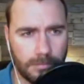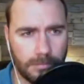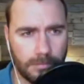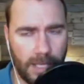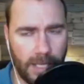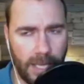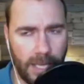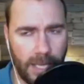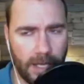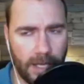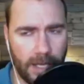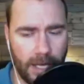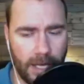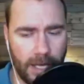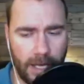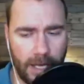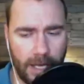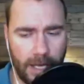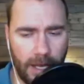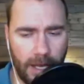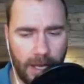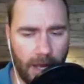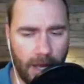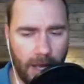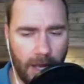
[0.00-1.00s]
Yeah,
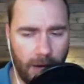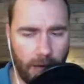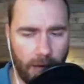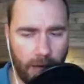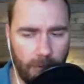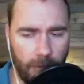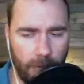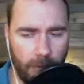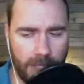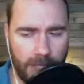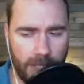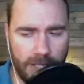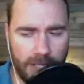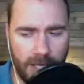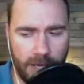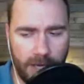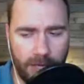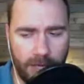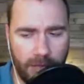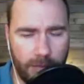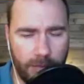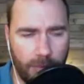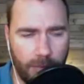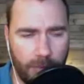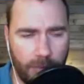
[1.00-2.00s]
I realized the need
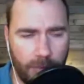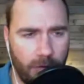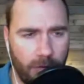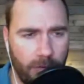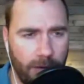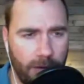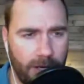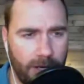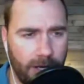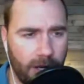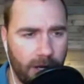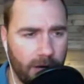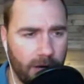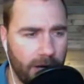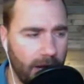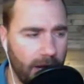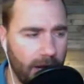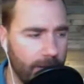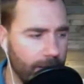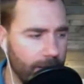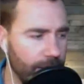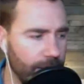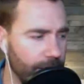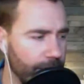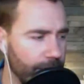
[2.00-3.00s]
for the book when my daughter
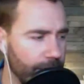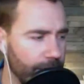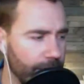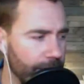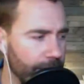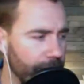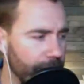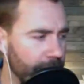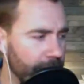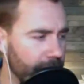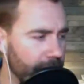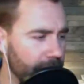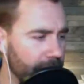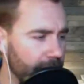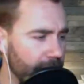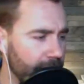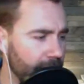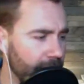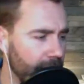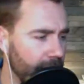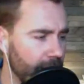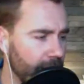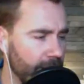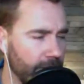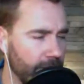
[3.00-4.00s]
came home
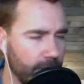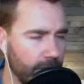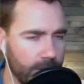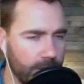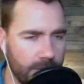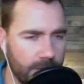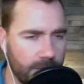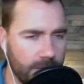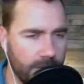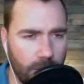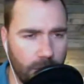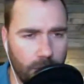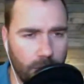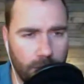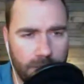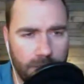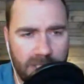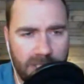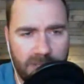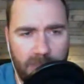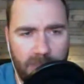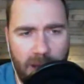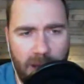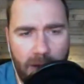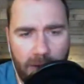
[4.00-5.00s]
from
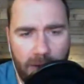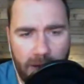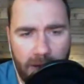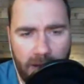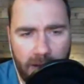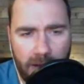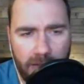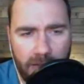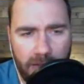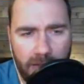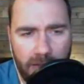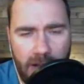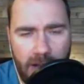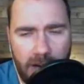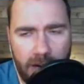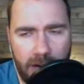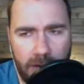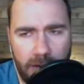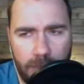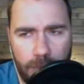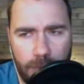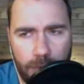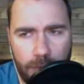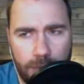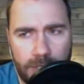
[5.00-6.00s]
school spouting
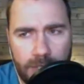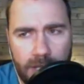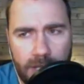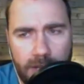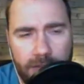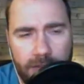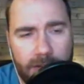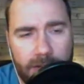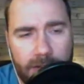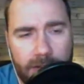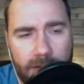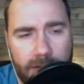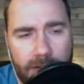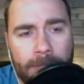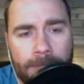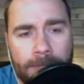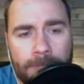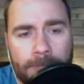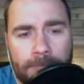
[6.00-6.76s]
fire and pool safety.